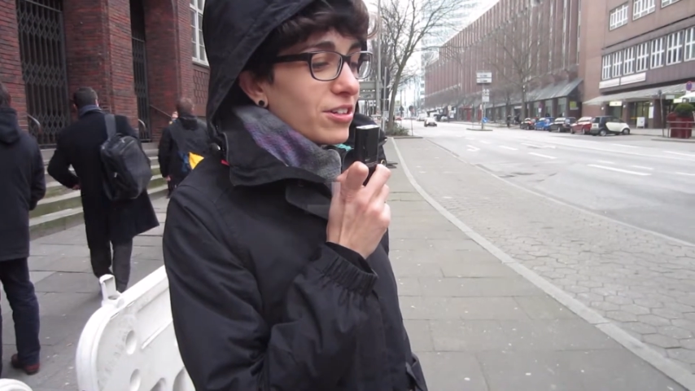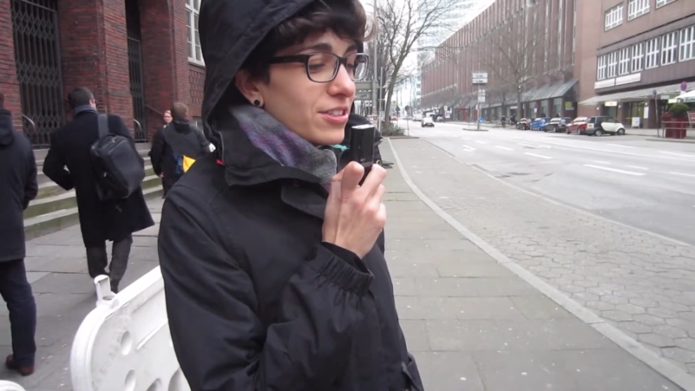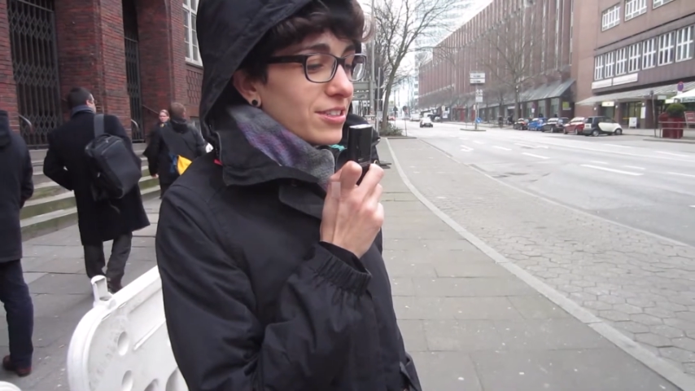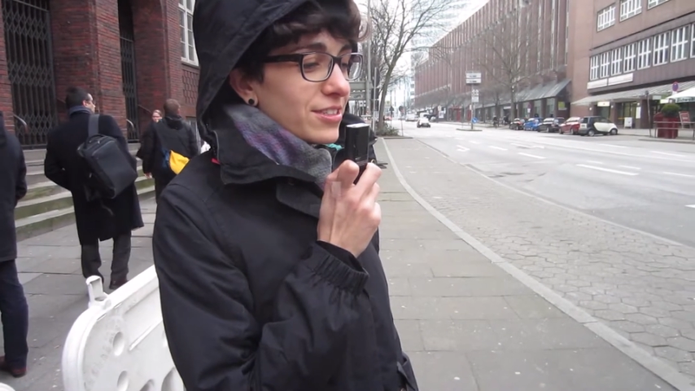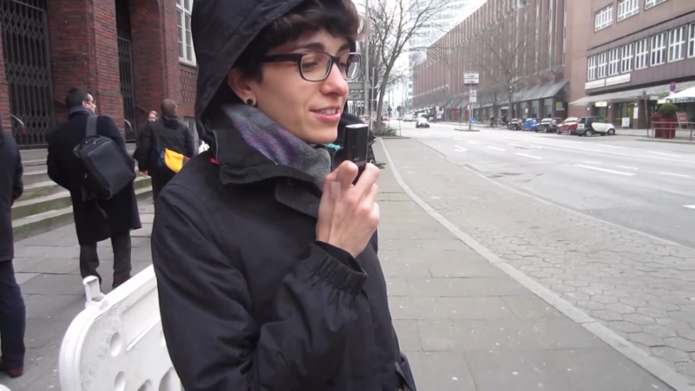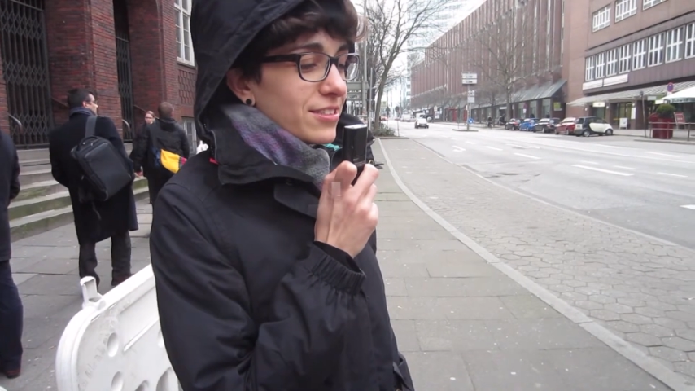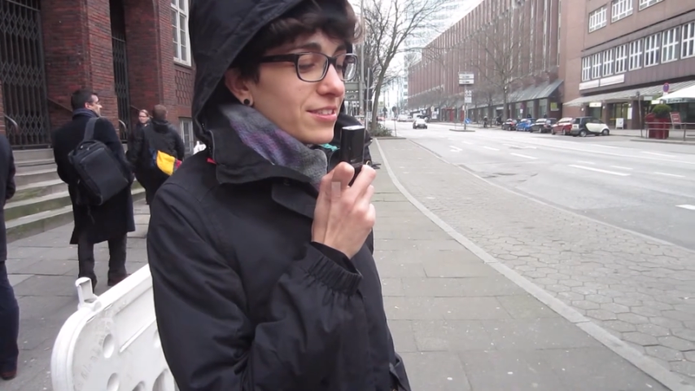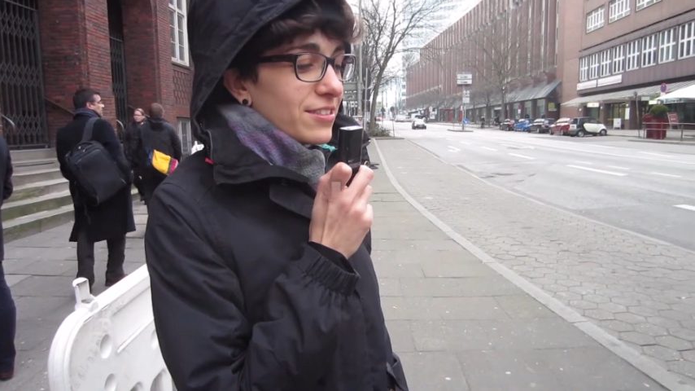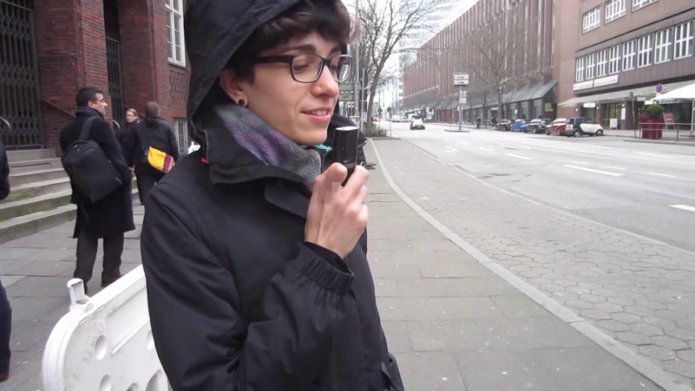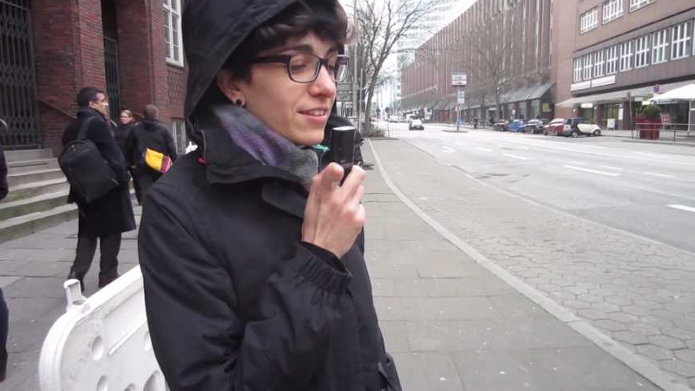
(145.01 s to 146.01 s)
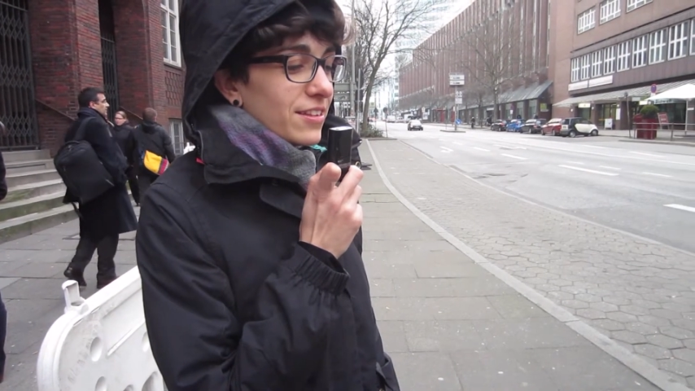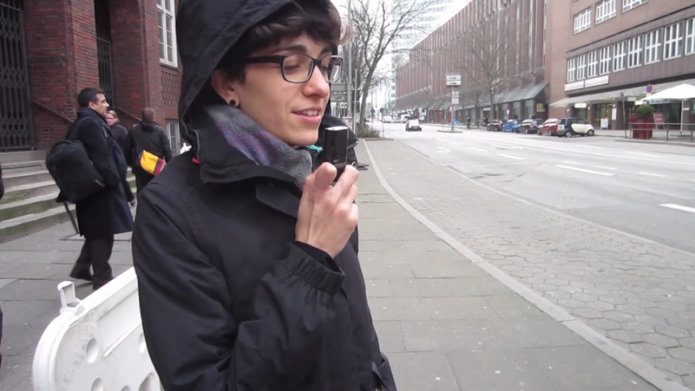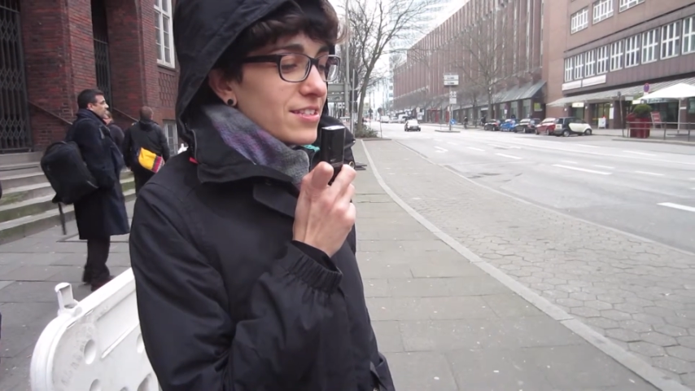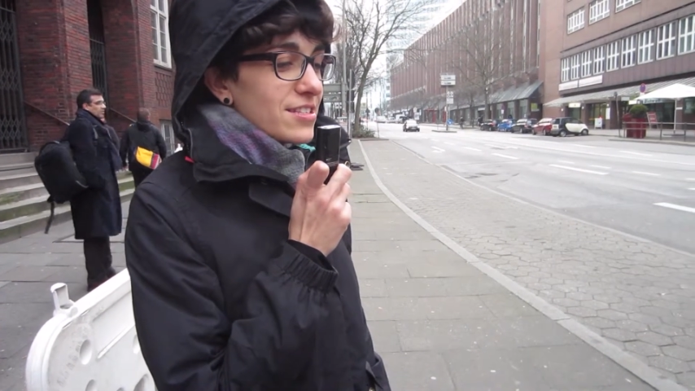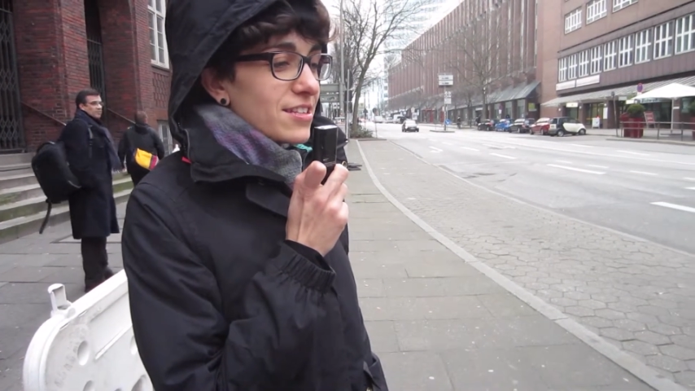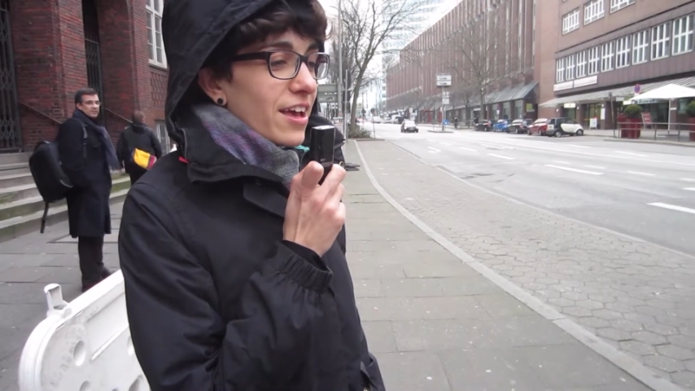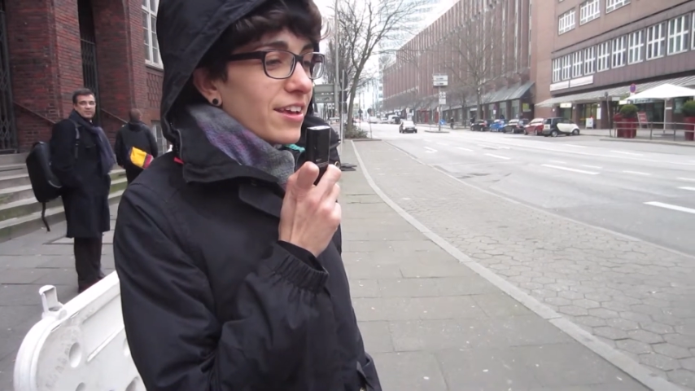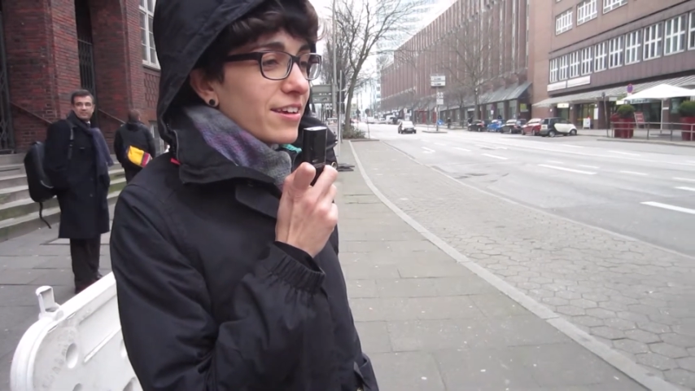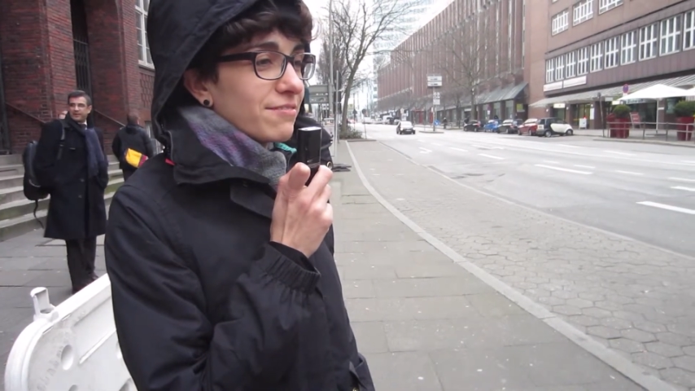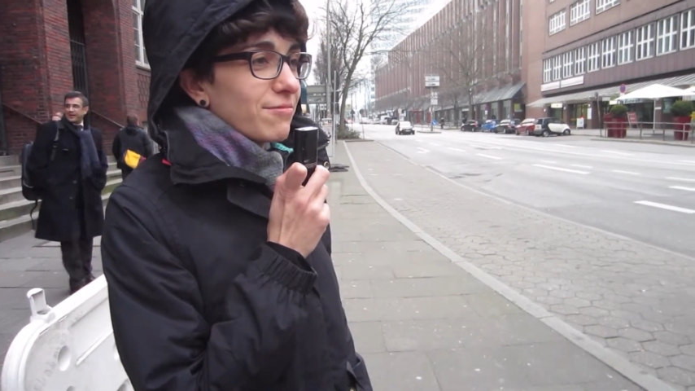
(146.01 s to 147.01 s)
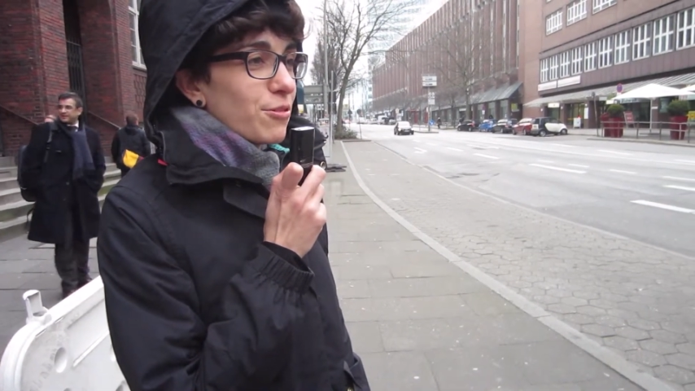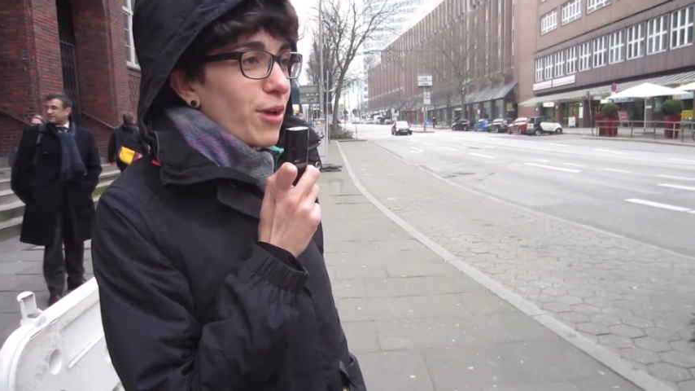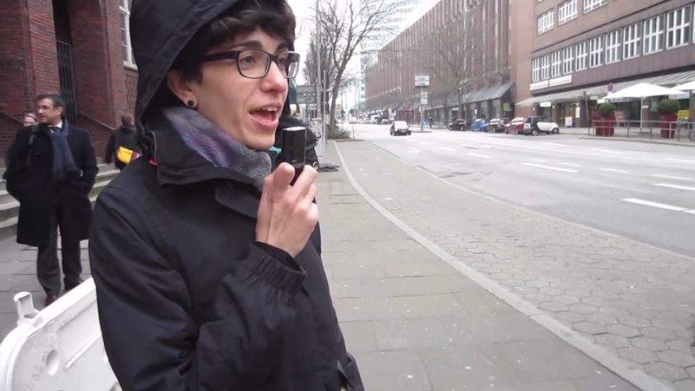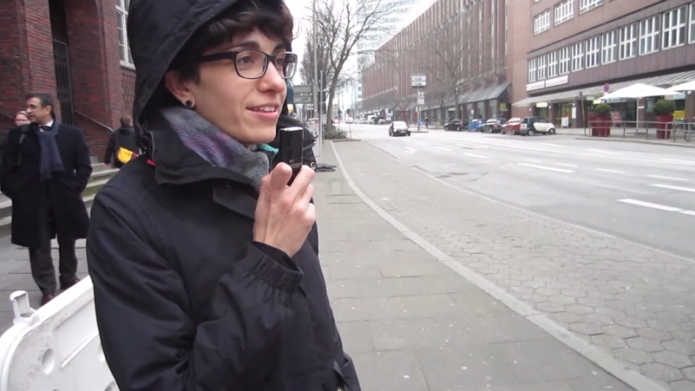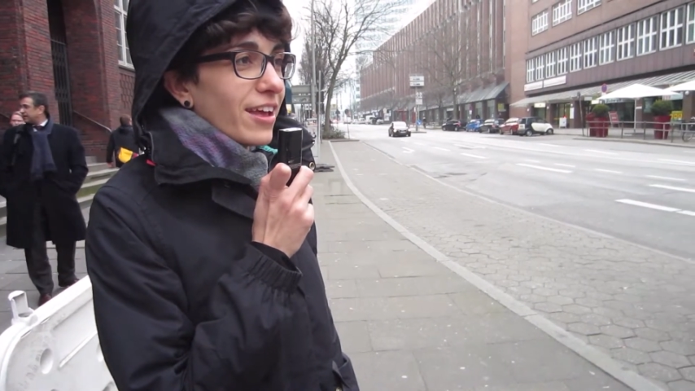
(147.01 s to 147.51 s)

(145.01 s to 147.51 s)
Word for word: political or interesting or